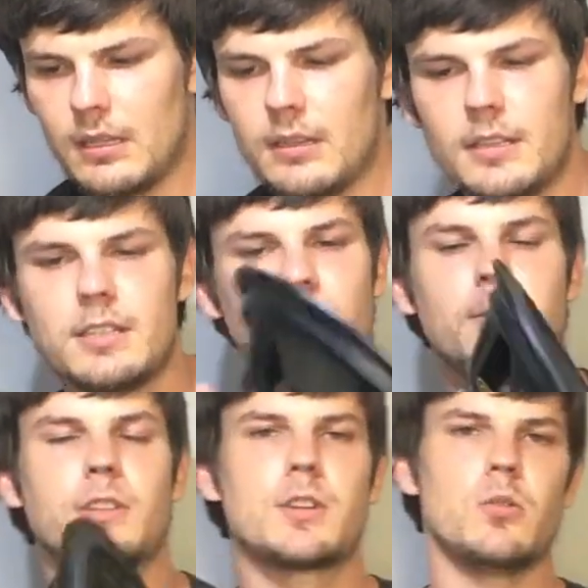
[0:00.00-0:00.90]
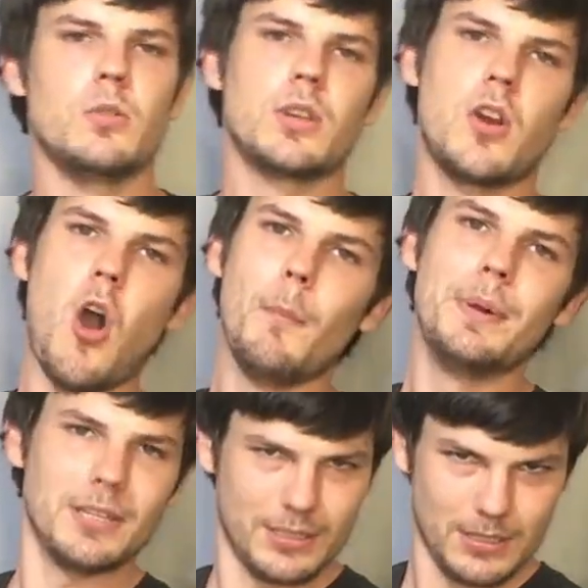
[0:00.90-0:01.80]
This is what's called
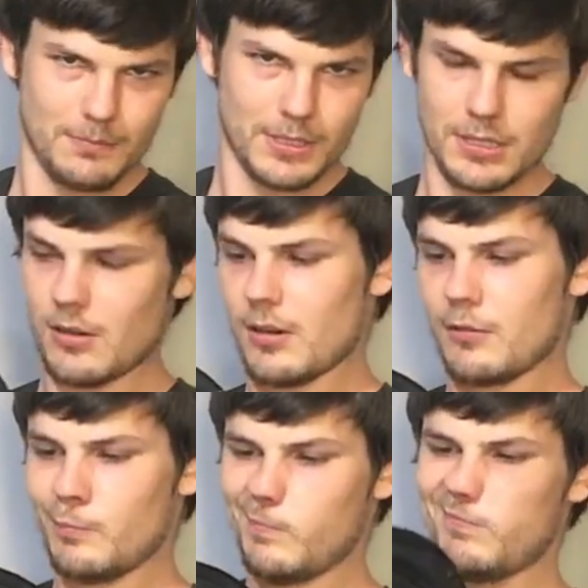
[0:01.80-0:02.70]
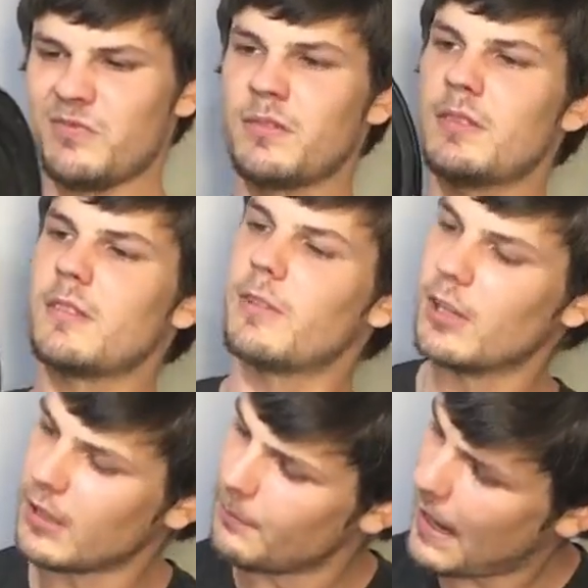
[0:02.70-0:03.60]
composite material. If you look at the